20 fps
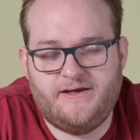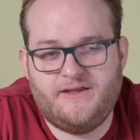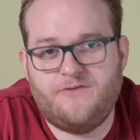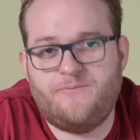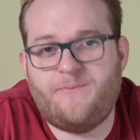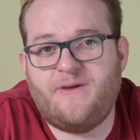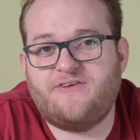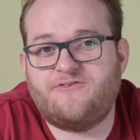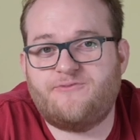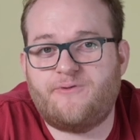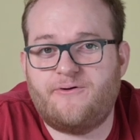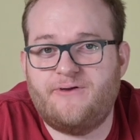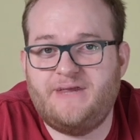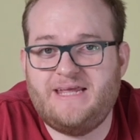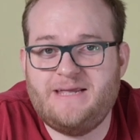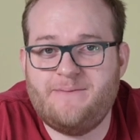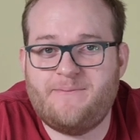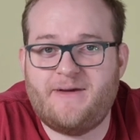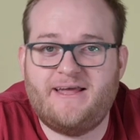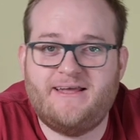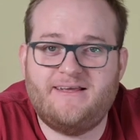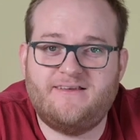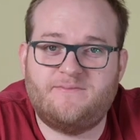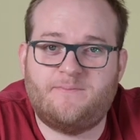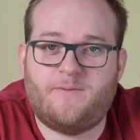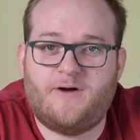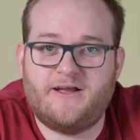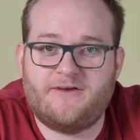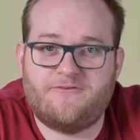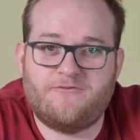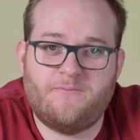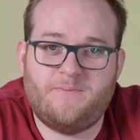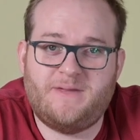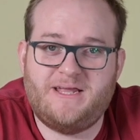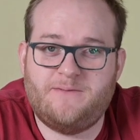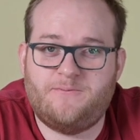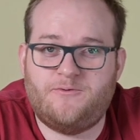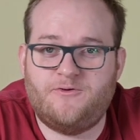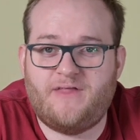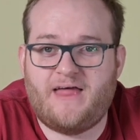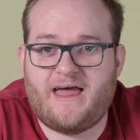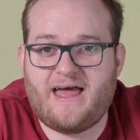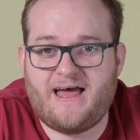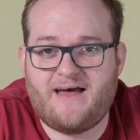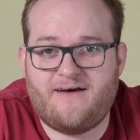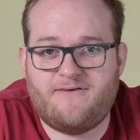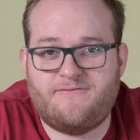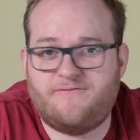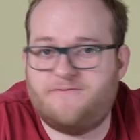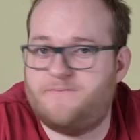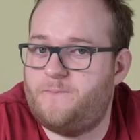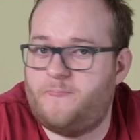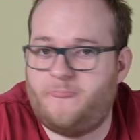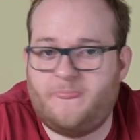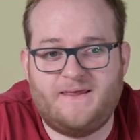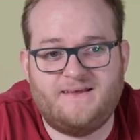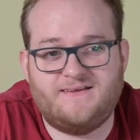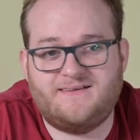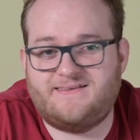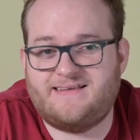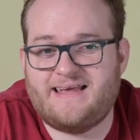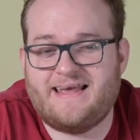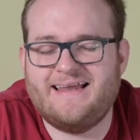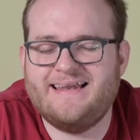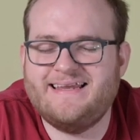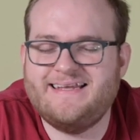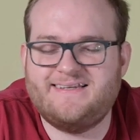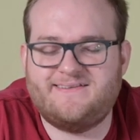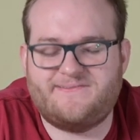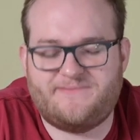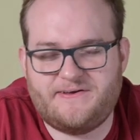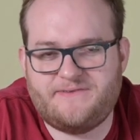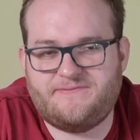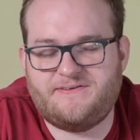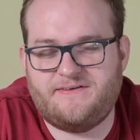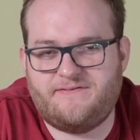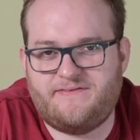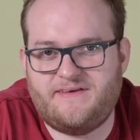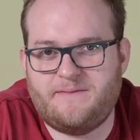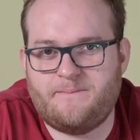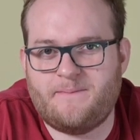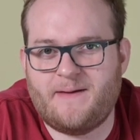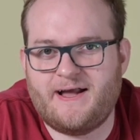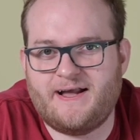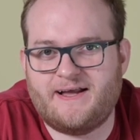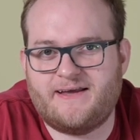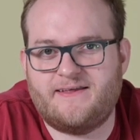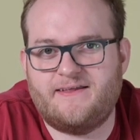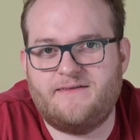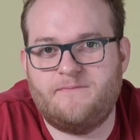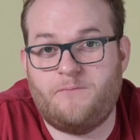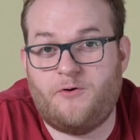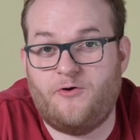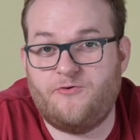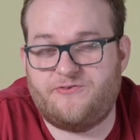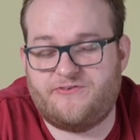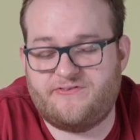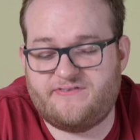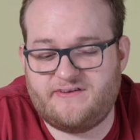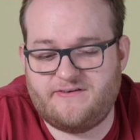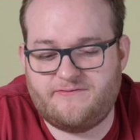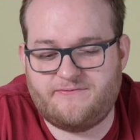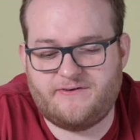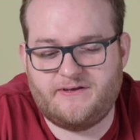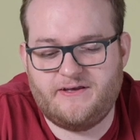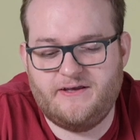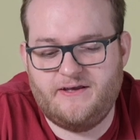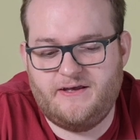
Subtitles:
The best way on eBay is buying from people that have, say, at least 50 feedback positive